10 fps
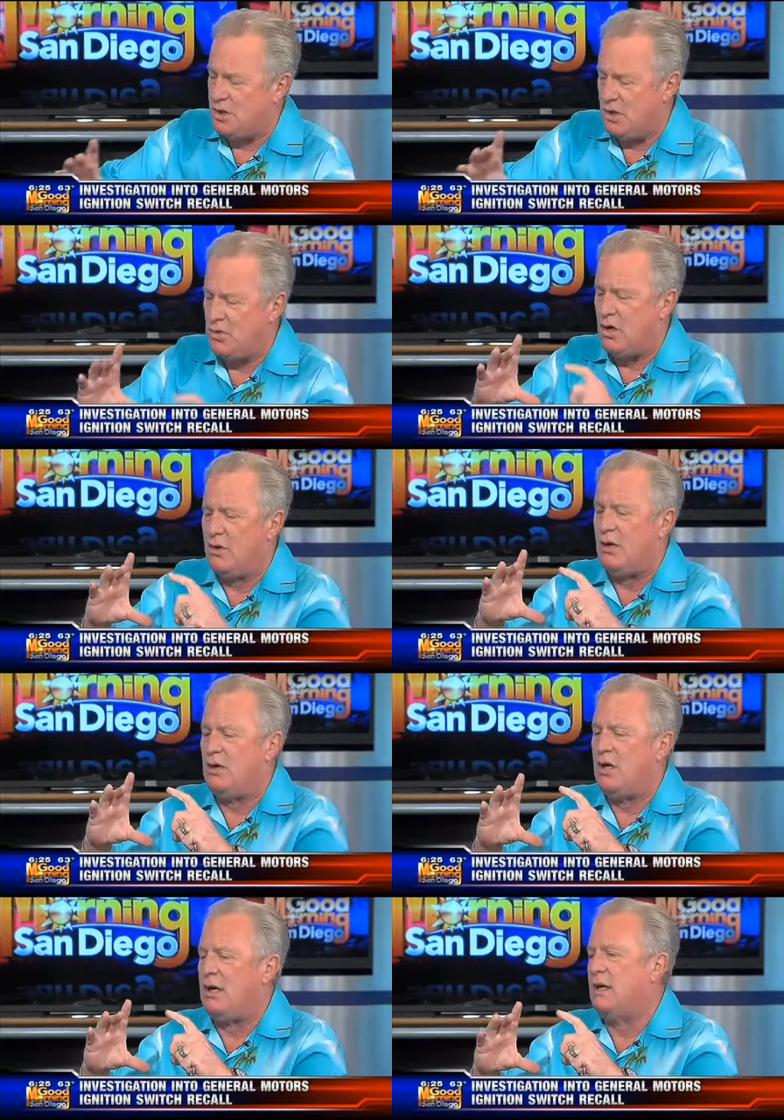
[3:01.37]
go go to
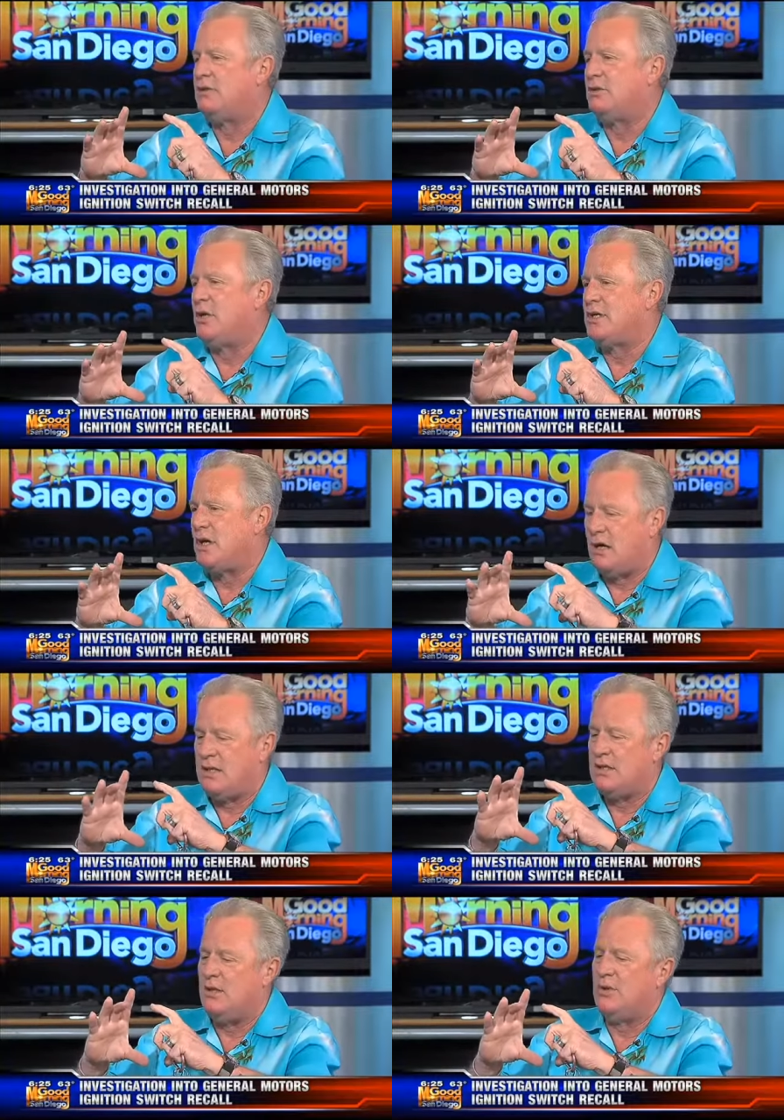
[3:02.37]
uh, Toys R
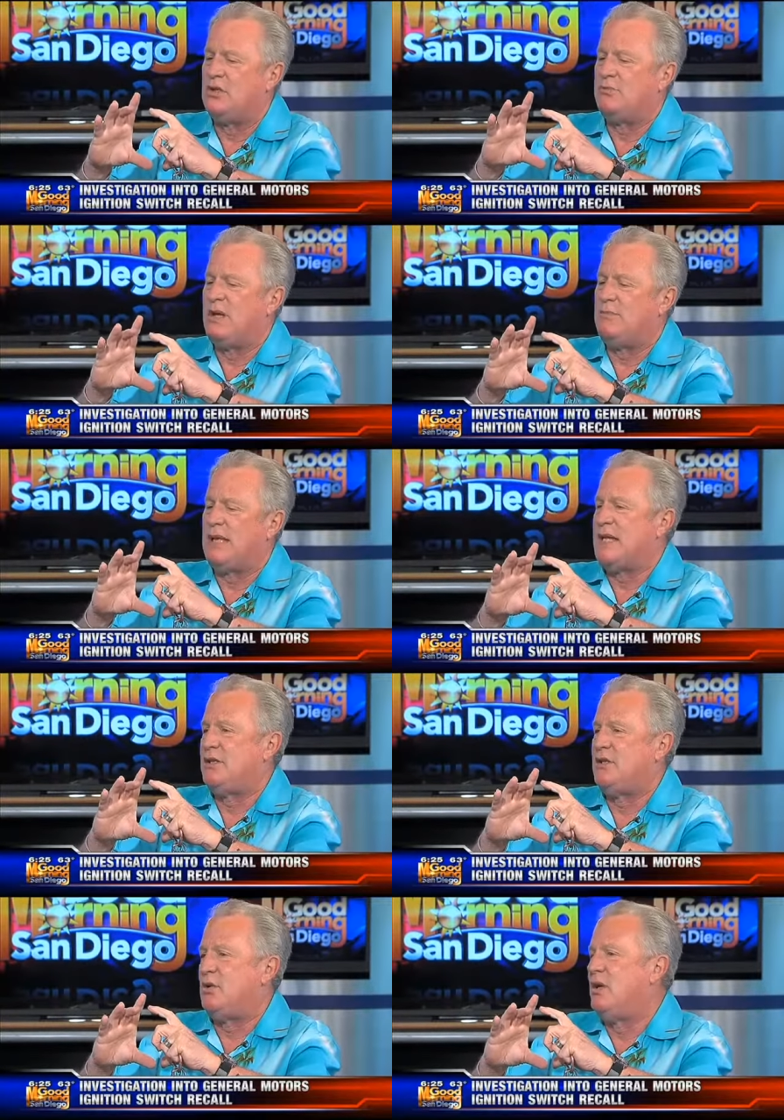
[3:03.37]
Us and get one of those big
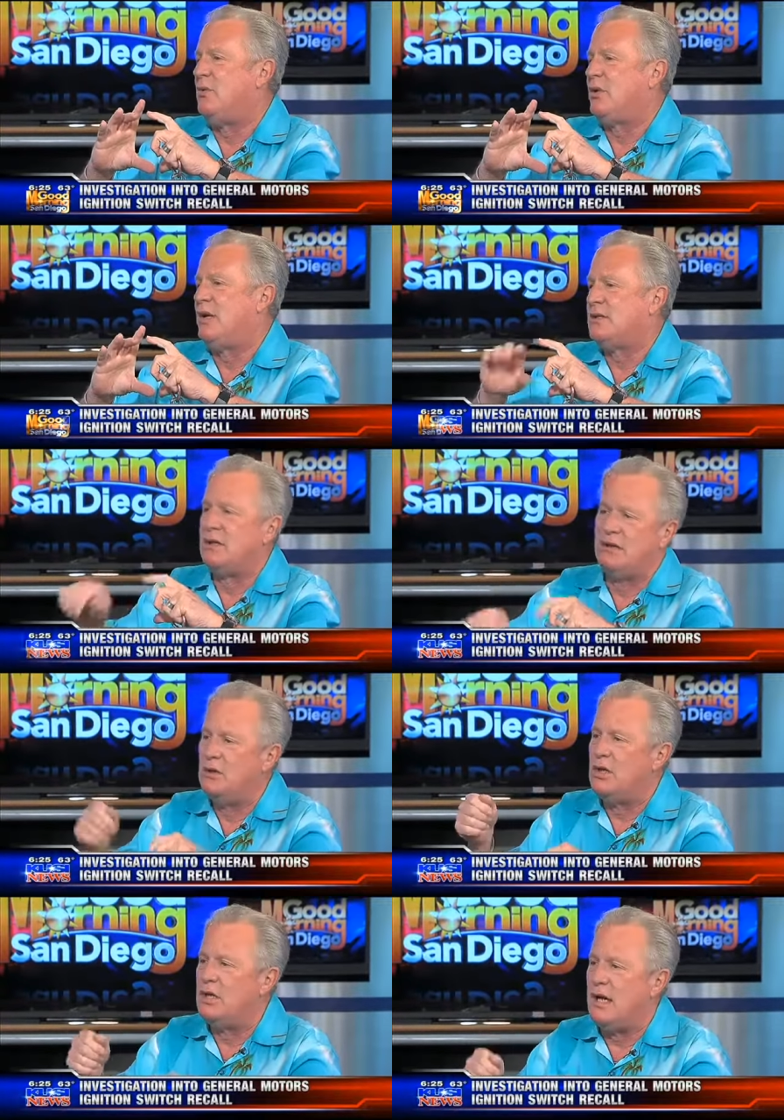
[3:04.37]
plastic toy rings. Mm
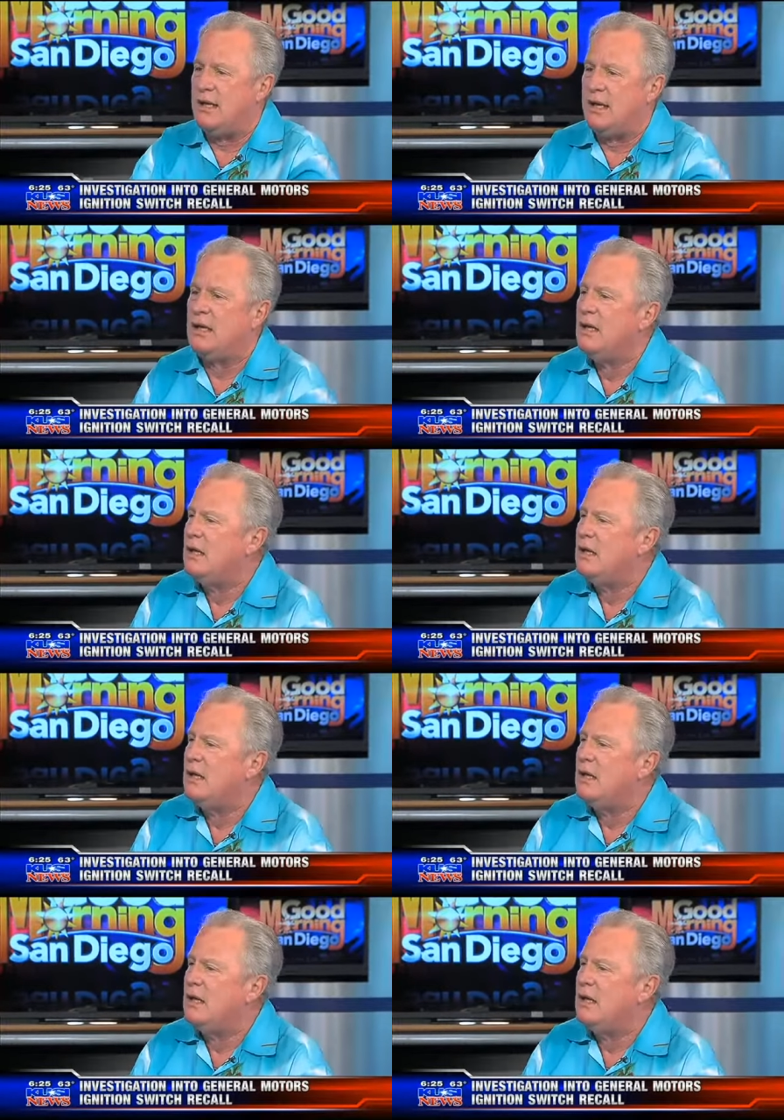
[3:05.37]
-hmm. Hook it on there.